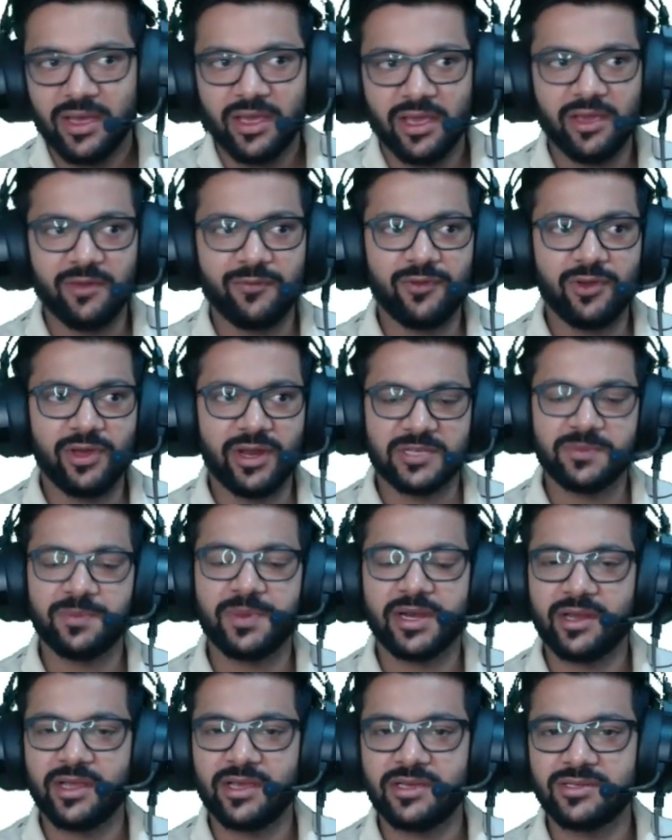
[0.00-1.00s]
If your
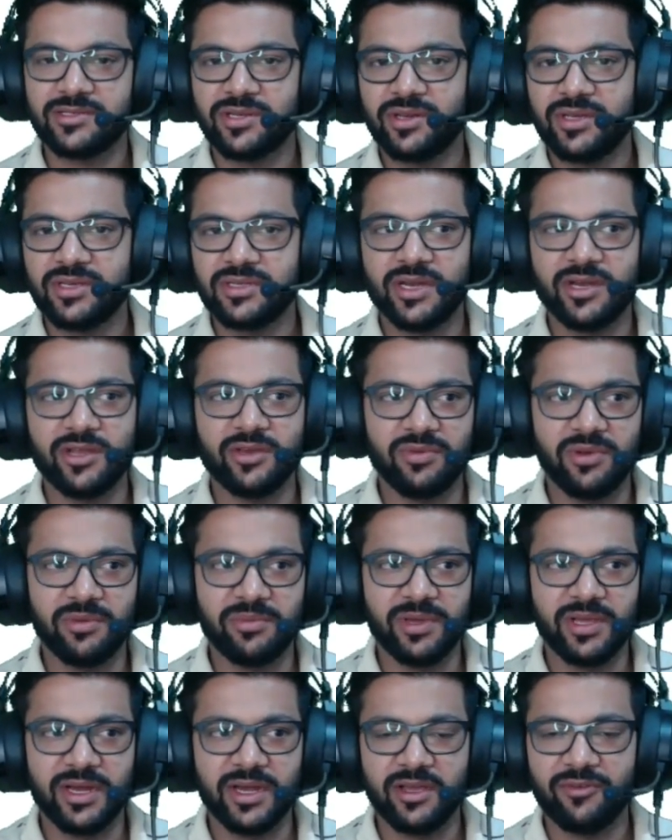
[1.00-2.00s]
expectation is that you will be
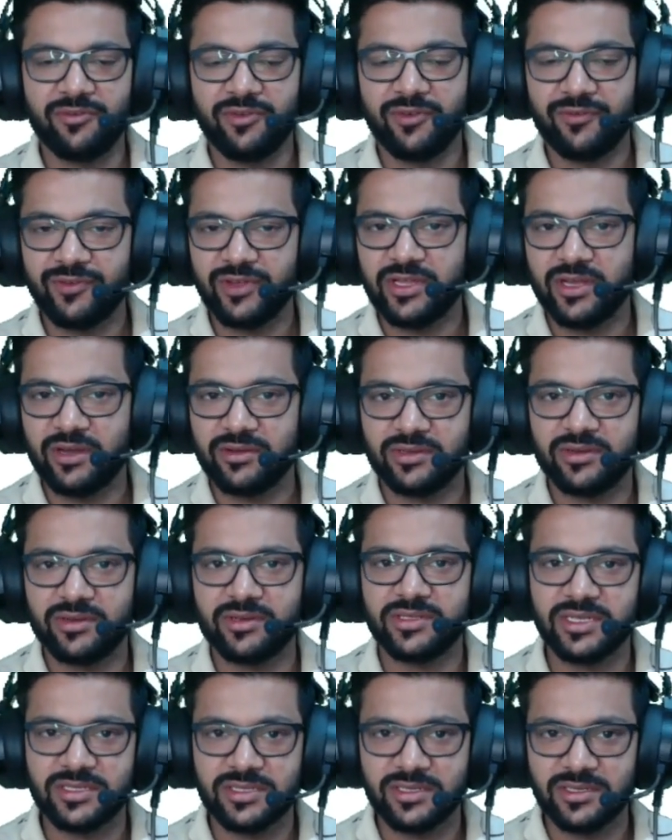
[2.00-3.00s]
getting a 50,000 or
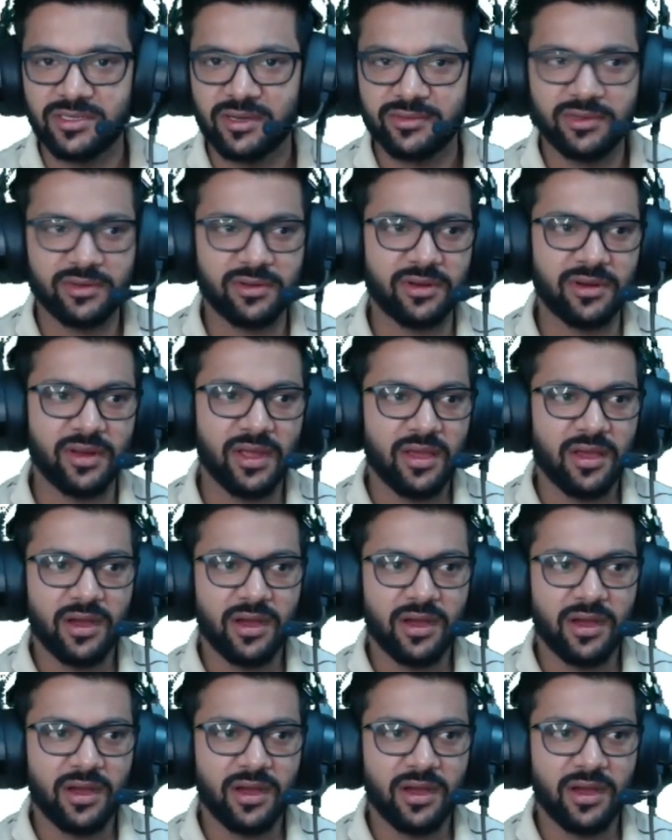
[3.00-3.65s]
60,000 or